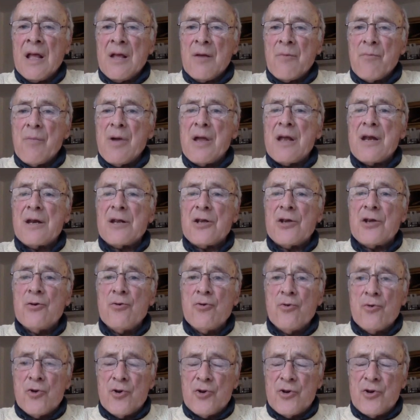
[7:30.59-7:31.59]
made a
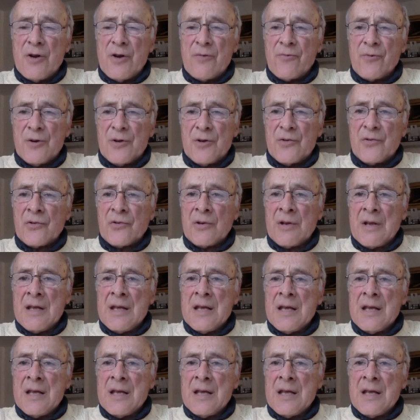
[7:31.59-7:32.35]
huge difference.